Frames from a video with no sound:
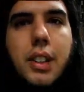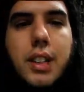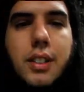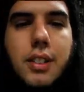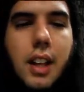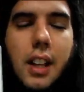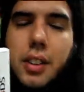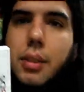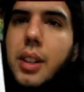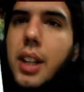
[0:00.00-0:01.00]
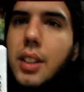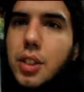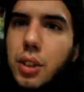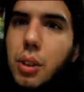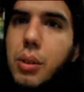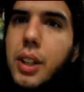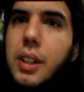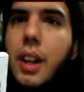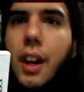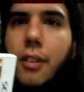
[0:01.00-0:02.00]
Everyone that has a 3DS
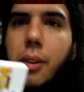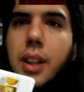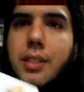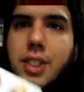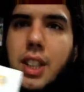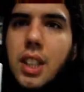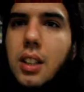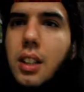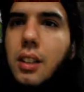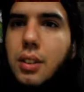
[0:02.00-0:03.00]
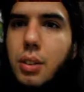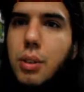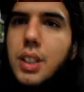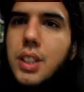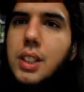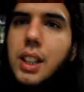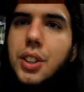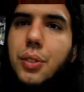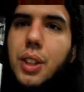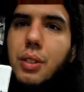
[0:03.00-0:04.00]
should own it. Everyone I've seen doing
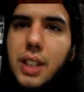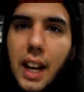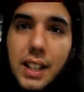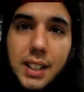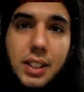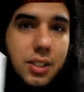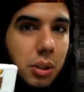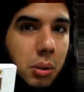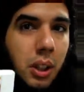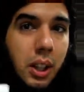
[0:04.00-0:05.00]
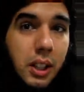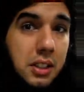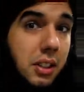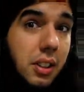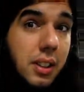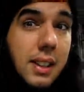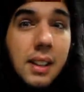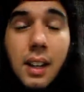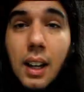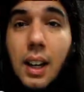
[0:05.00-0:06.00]
these collection videos has it, so that's a
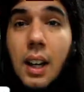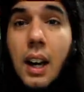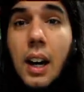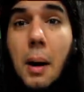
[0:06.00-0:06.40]
good thing.